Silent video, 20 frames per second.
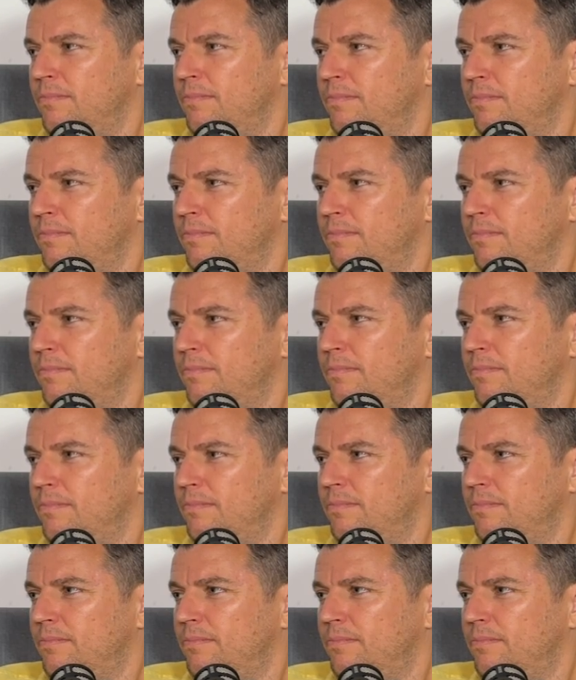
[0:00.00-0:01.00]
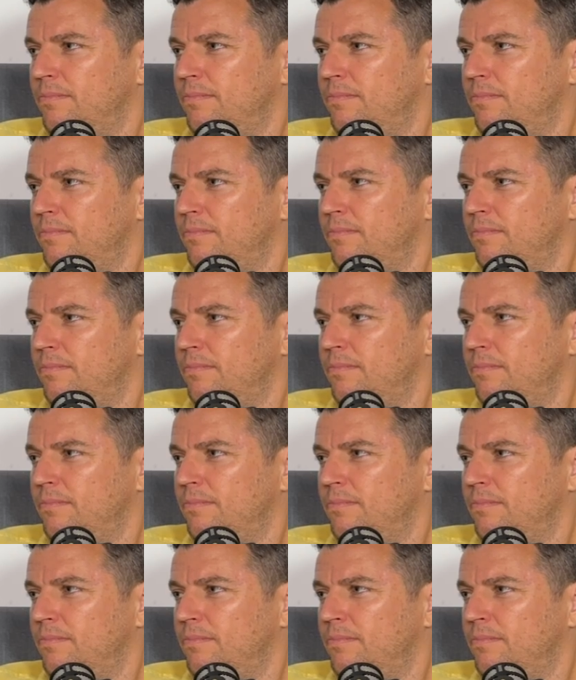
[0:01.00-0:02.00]

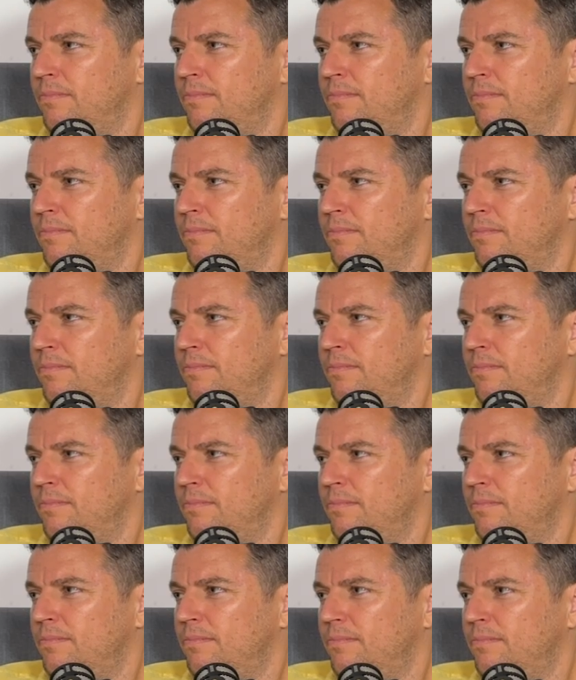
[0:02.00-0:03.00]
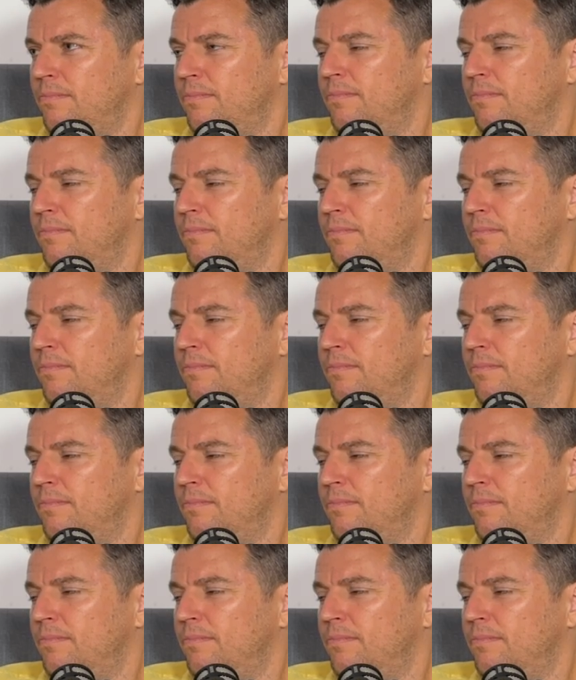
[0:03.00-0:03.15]
The person shown says nothing.